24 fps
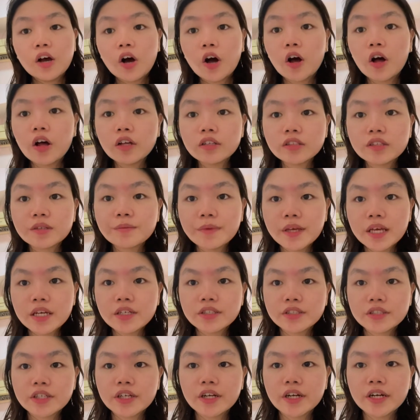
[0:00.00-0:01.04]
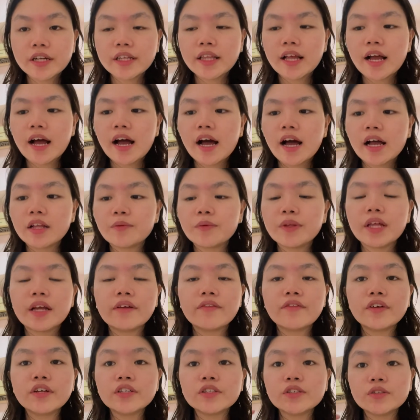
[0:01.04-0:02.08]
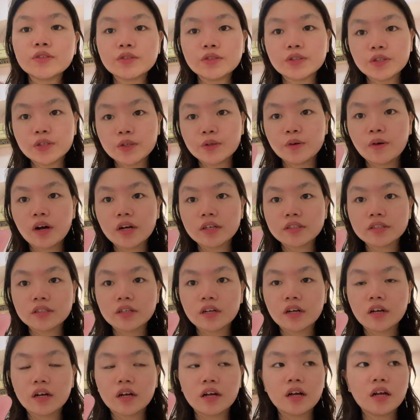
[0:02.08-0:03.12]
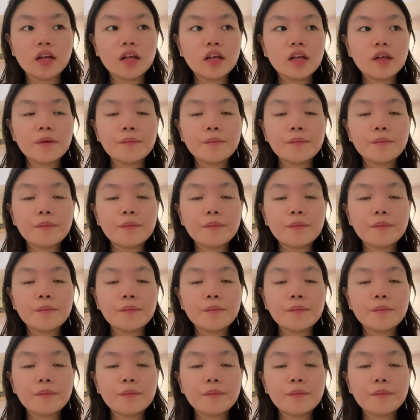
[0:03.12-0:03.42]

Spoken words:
Also, make sure that whenever you use your gua sha,